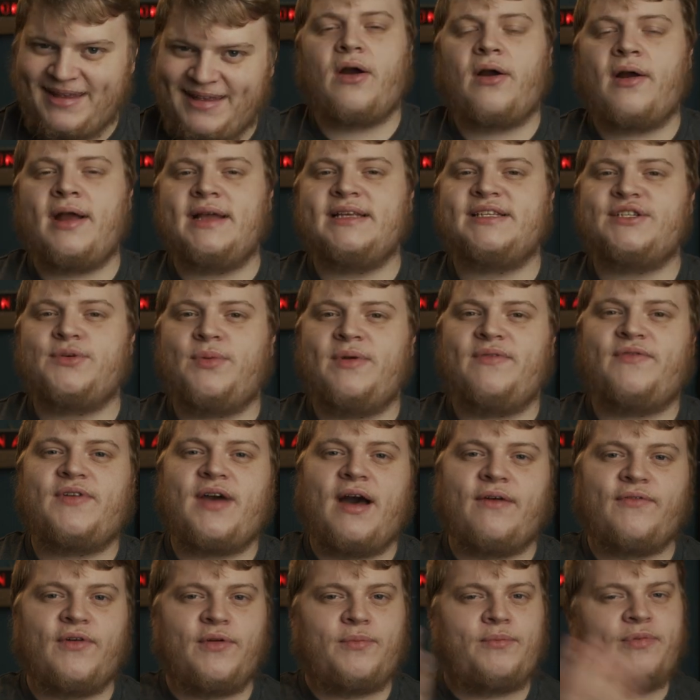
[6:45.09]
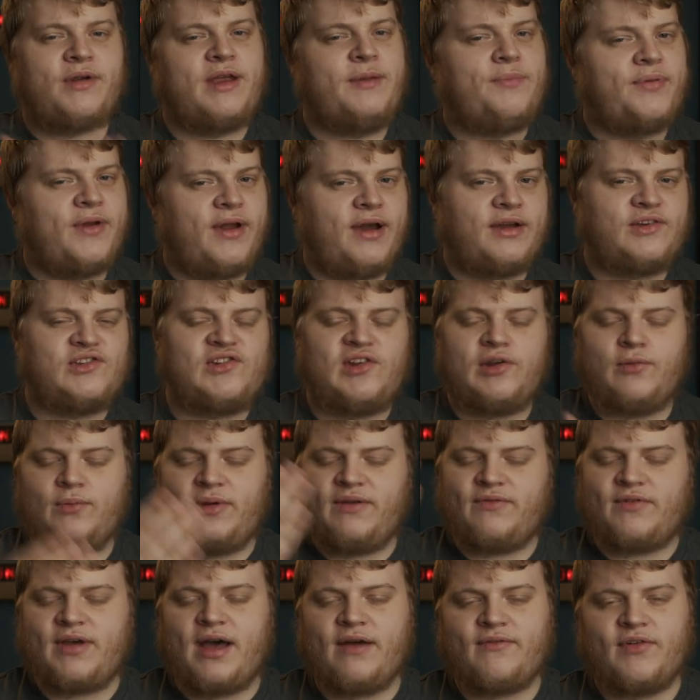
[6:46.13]
All right, so we've covered pre-production,
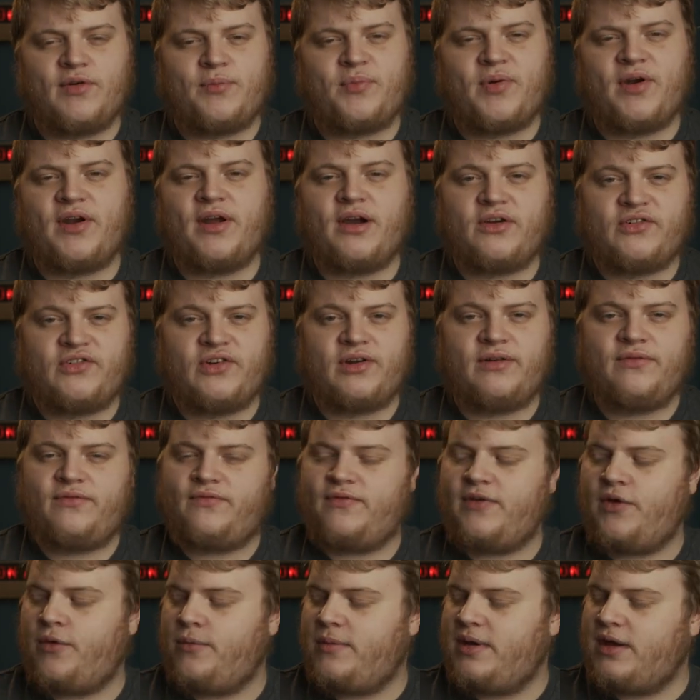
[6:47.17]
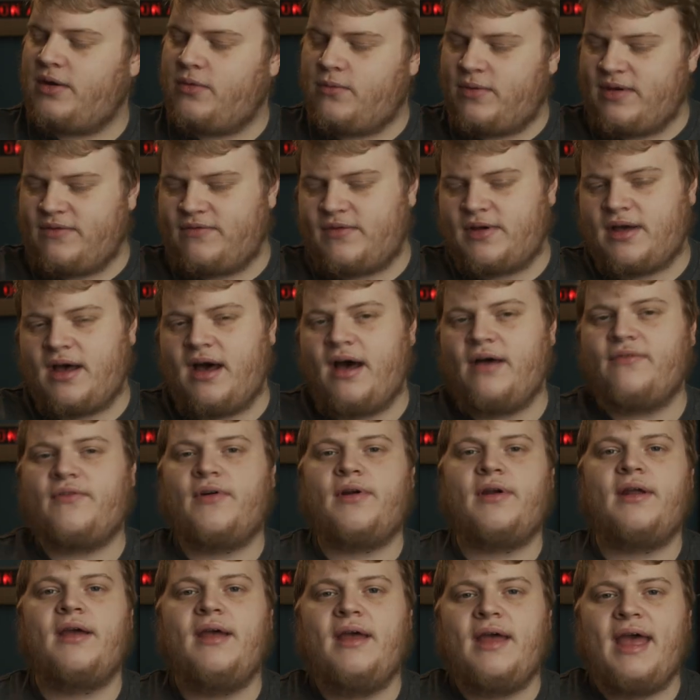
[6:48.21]
we've covered production and filming, we've
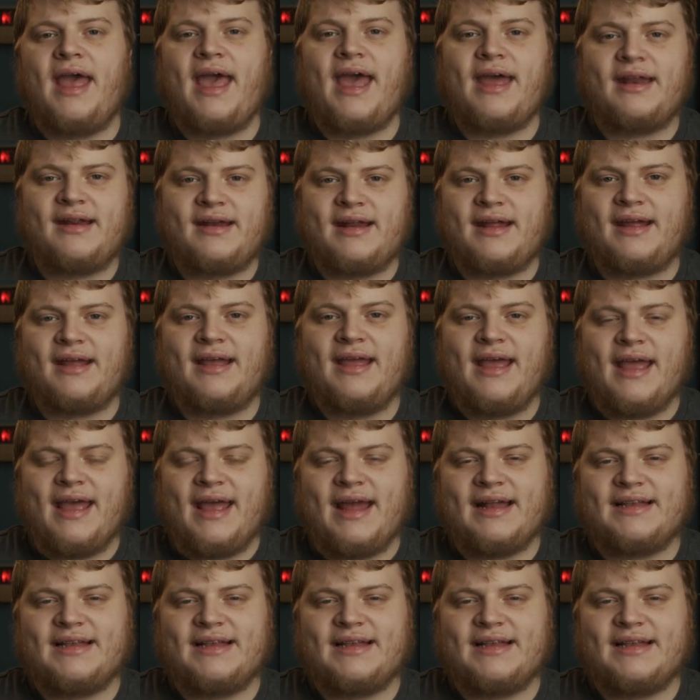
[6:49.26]
covered editing.